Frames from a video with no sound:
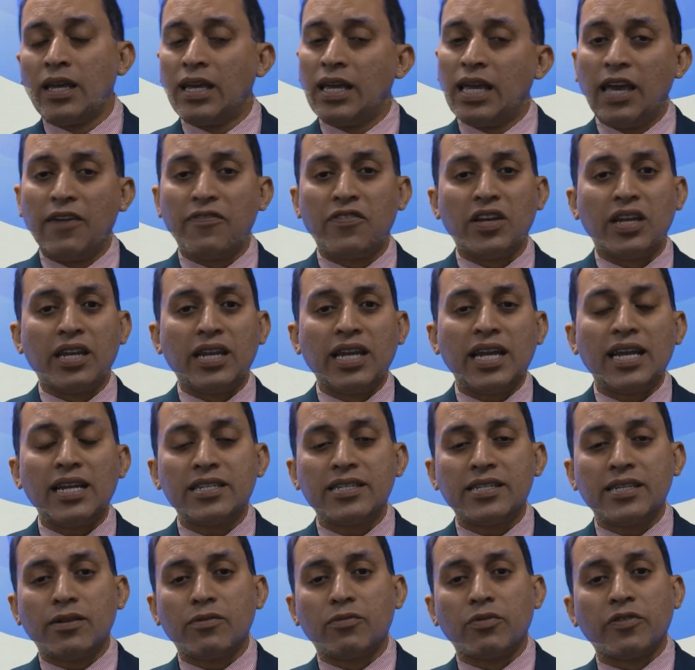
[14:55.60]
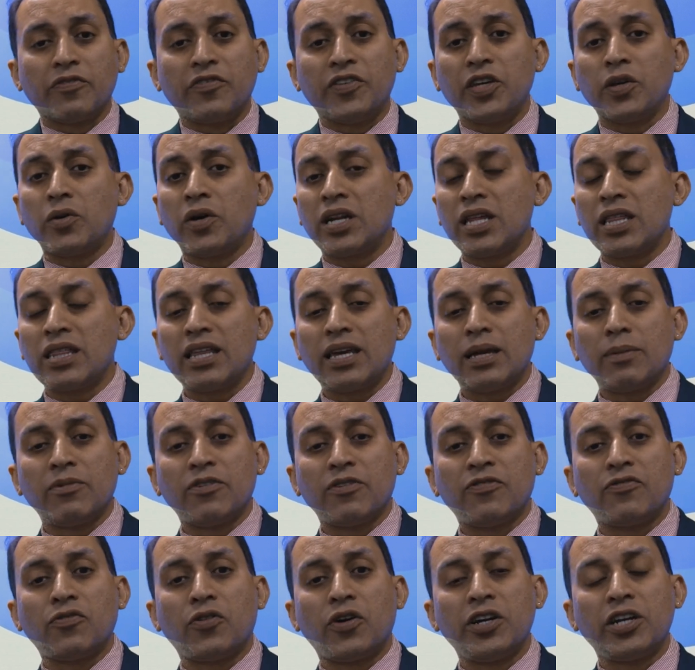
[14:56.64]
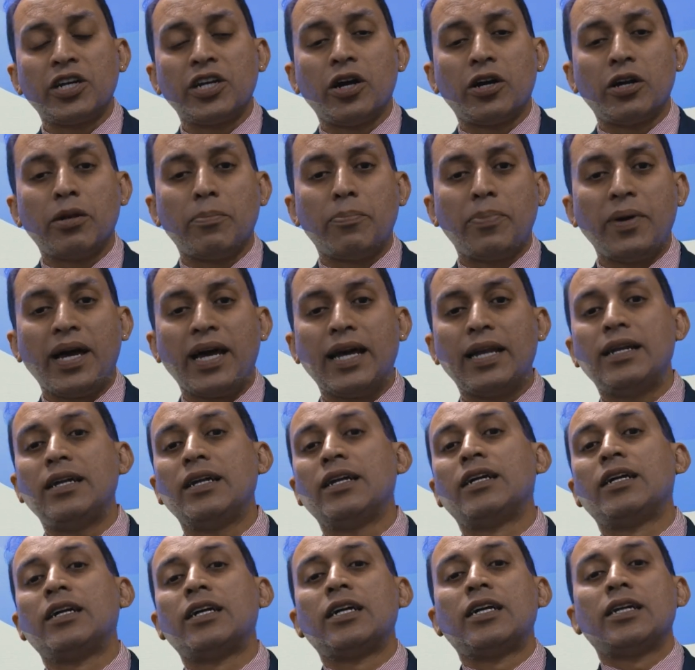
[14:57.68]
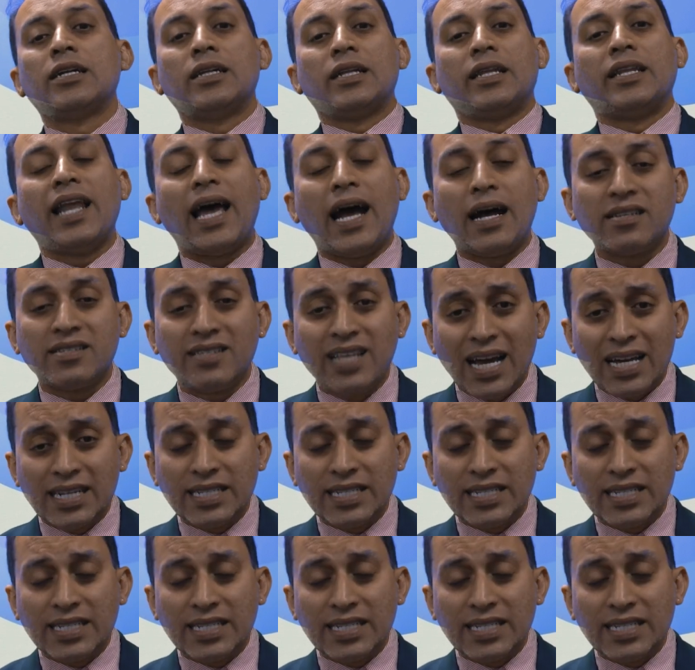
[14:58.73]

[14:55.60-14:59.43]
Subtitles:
If you need to review anything before you go to bed, now's that